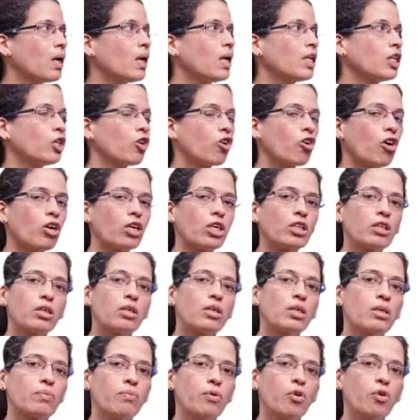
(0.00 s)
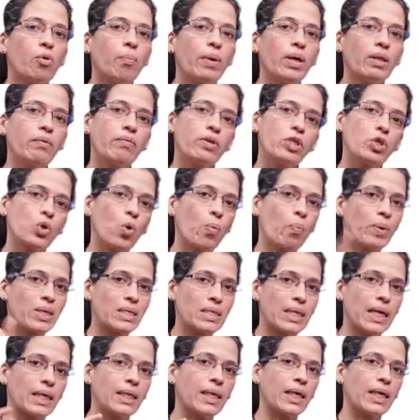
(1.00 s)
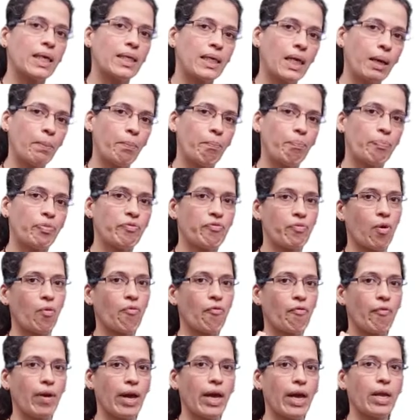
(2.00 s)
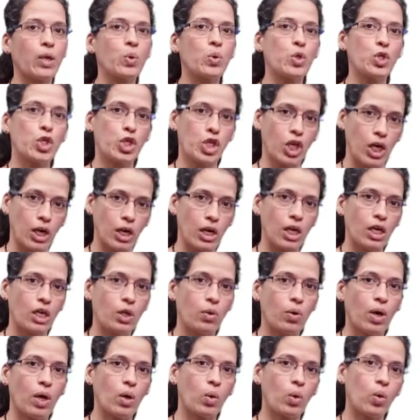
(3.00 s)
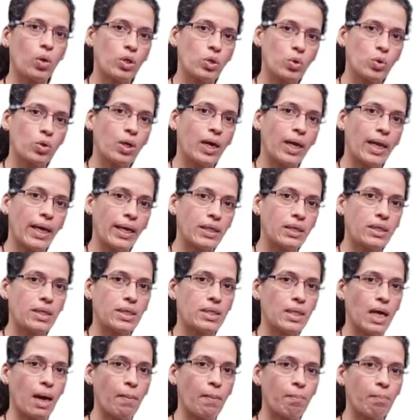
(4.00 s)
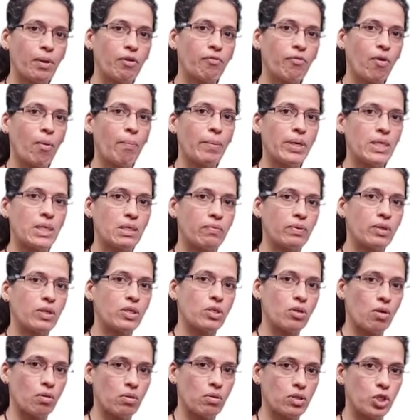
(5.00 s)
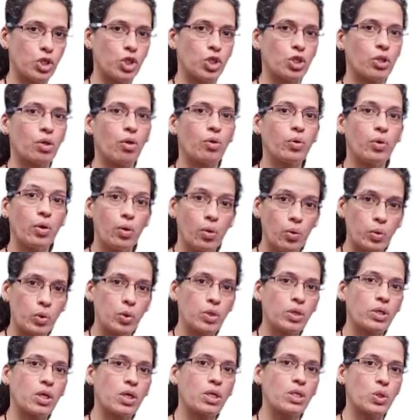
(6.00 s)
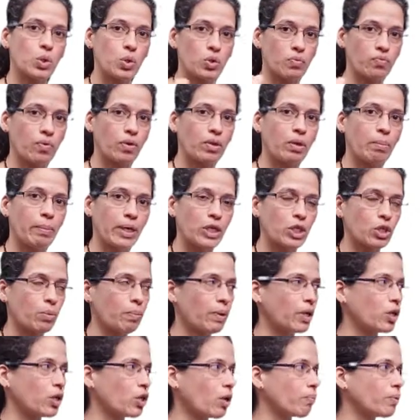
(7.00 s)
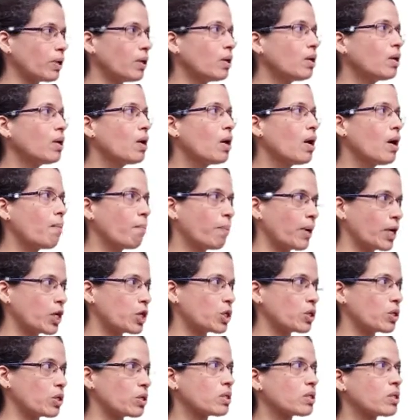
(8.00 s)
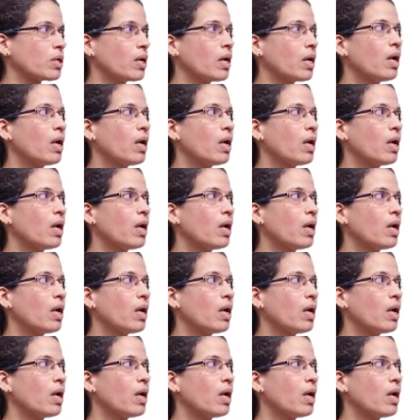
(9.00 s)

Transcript: You've got a third lumen which opens at the tip from where you generally you are going to collect the sample for mixed venous oxygen or you are going to transduce for the measurement of the pressures.